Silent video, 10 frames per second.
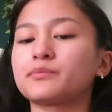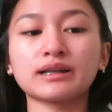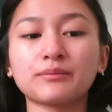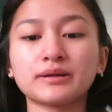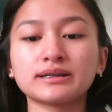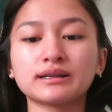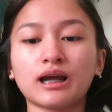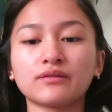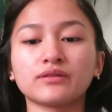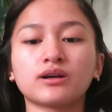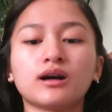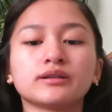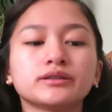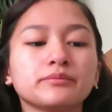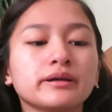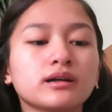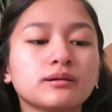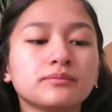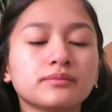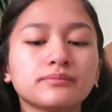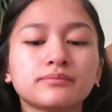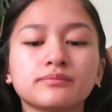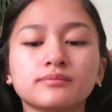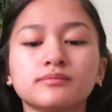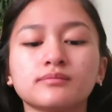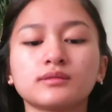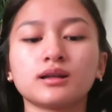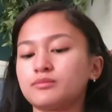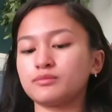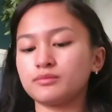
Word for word: For some reason, I forgot how to do makeup.